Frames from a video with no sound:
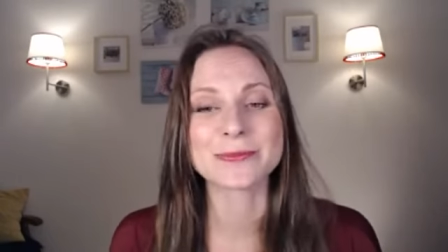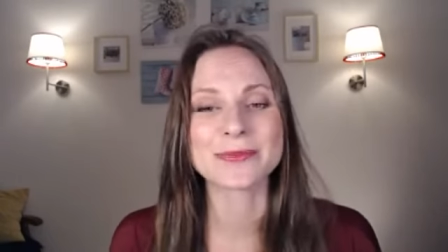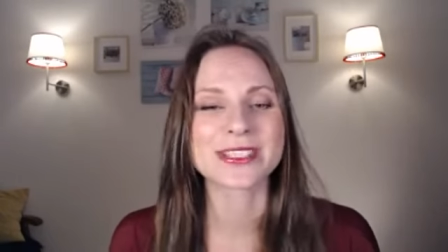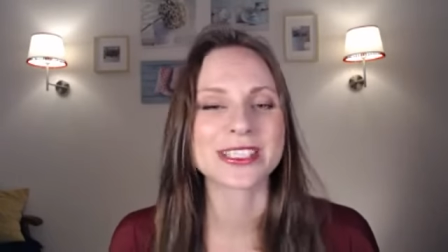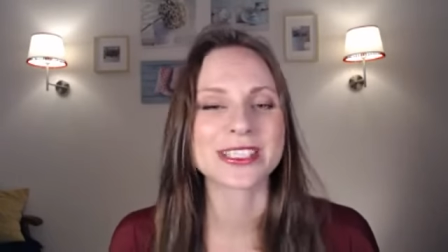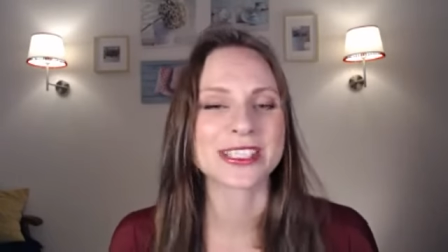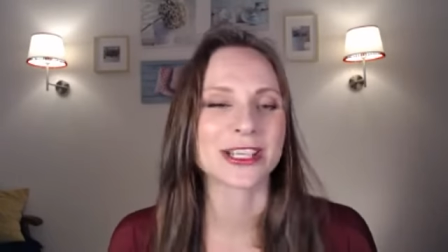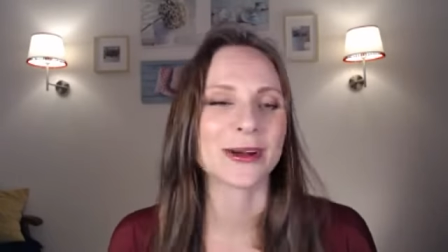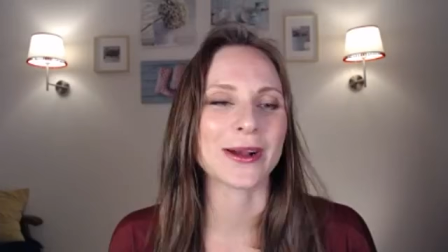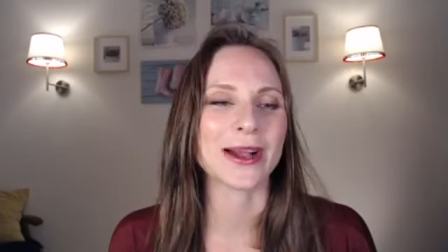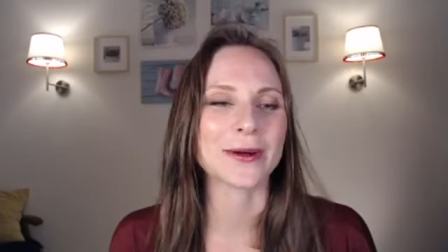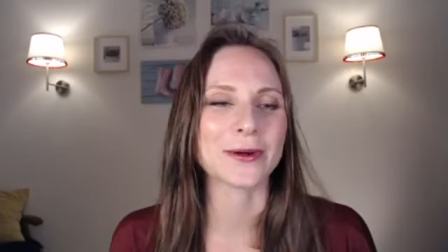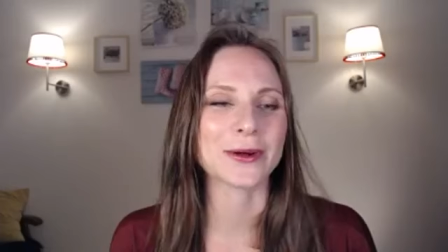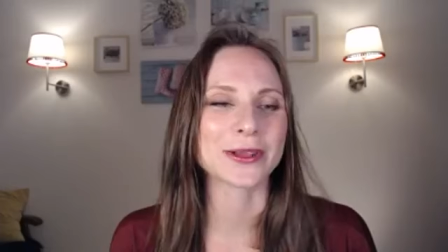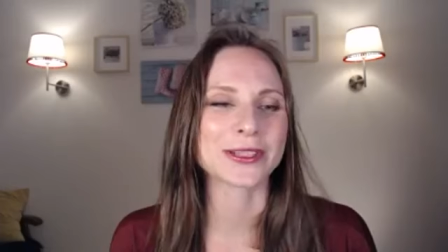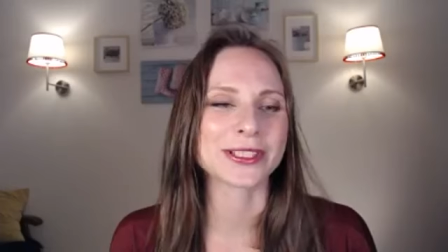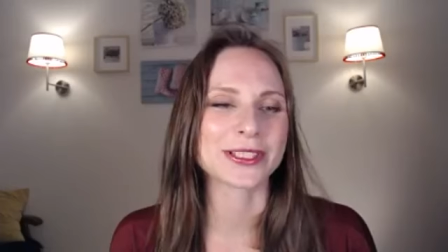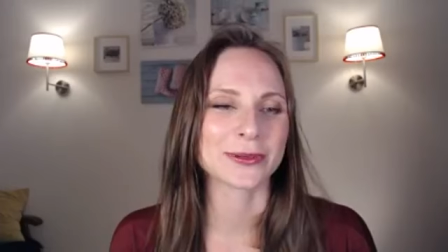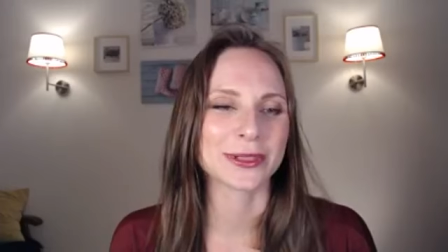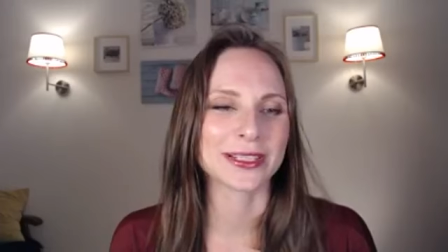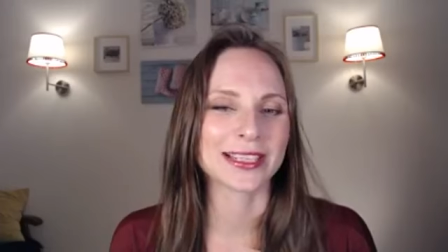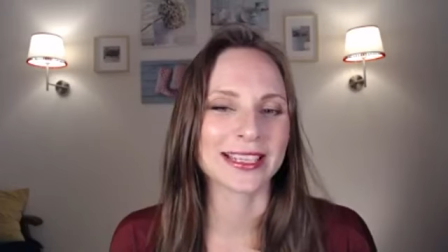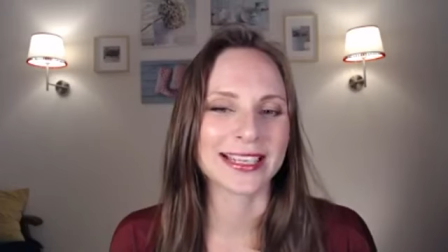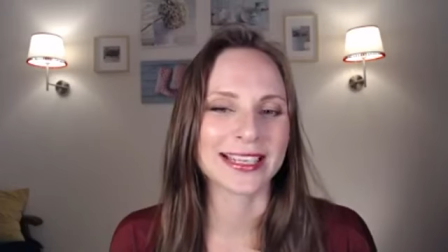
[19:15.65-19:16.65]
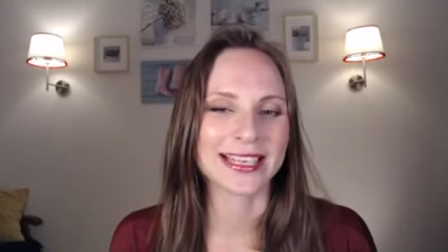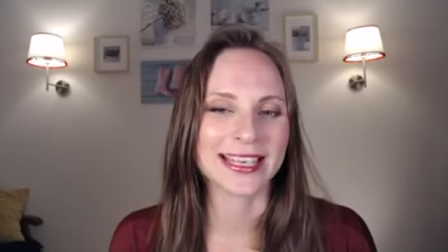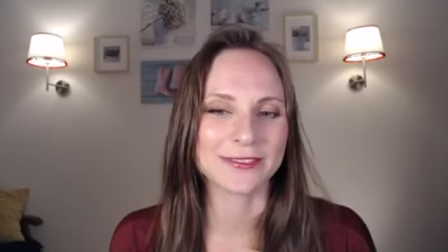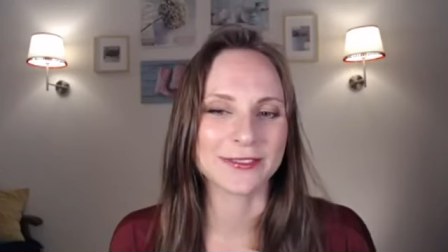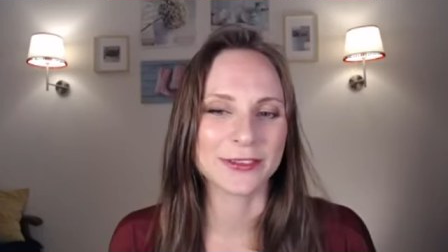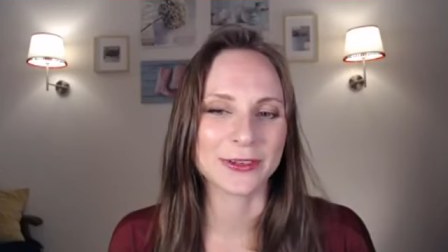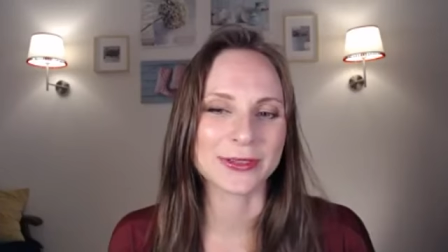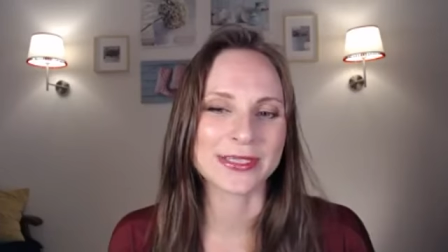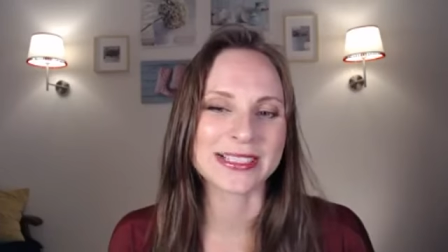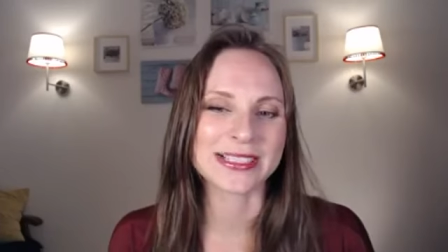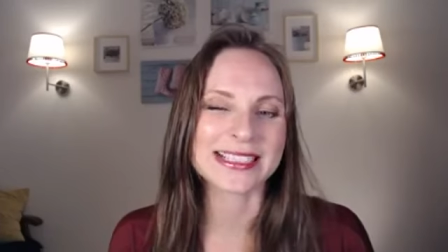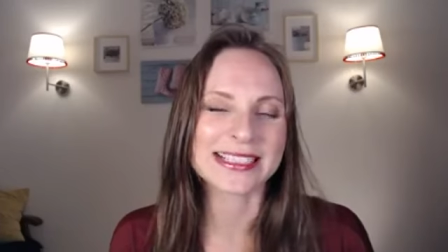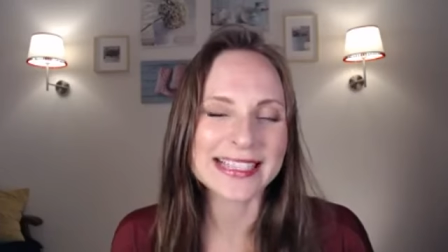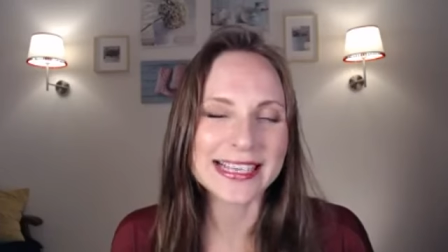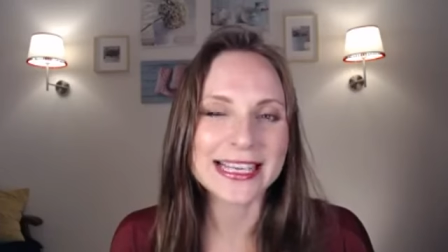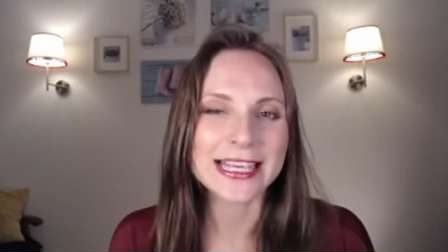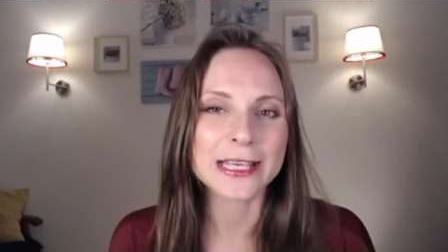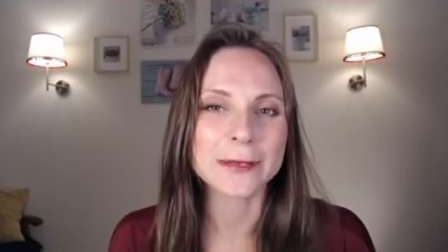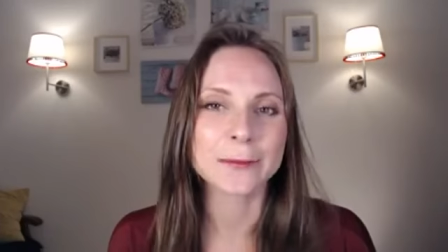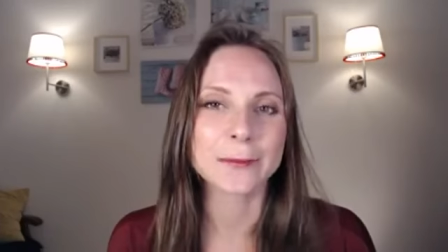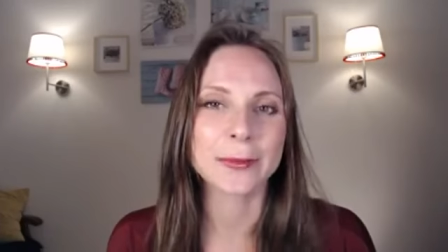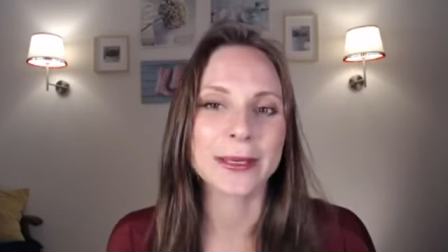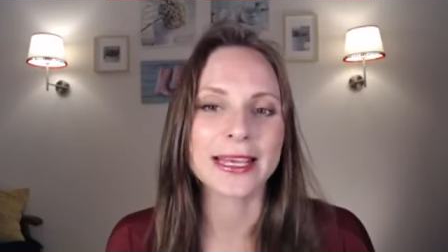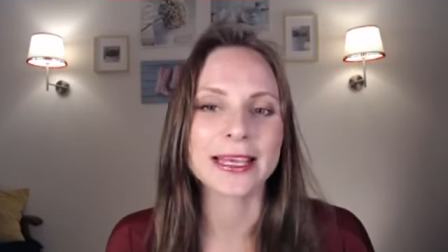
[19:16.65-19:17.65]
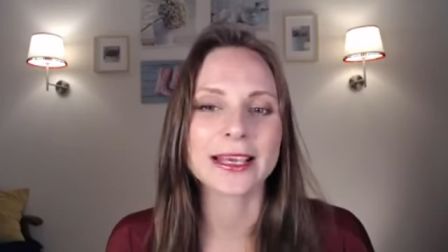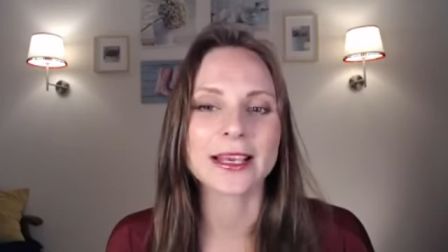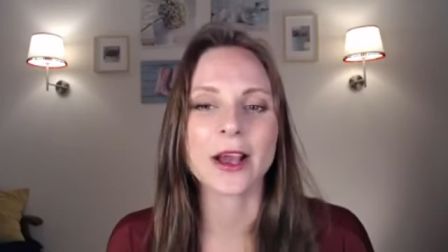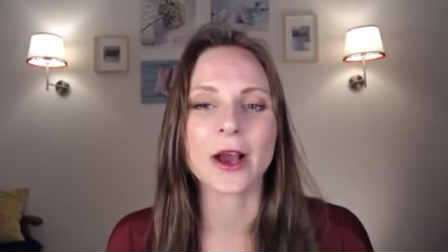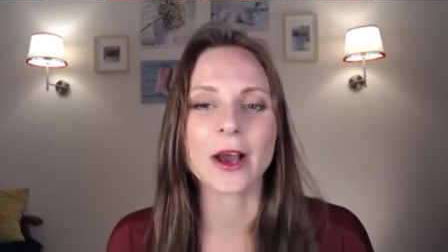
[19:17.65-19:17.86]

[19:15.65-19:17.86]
So I also want to give you a sneak peek